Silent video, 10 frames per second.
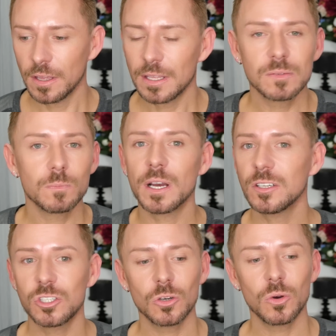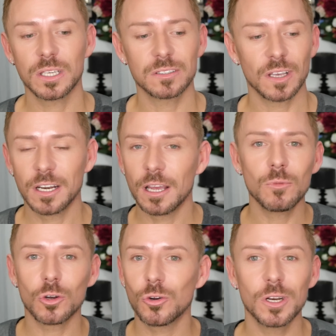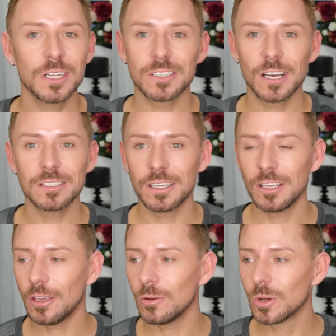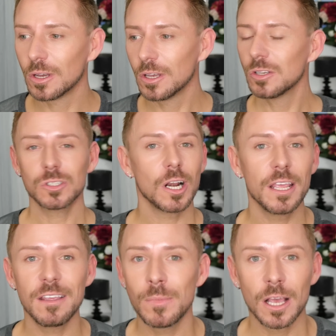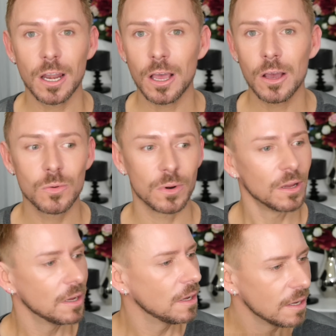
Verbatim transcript: It's my choice and I'm not criticizing you. So leave me alone.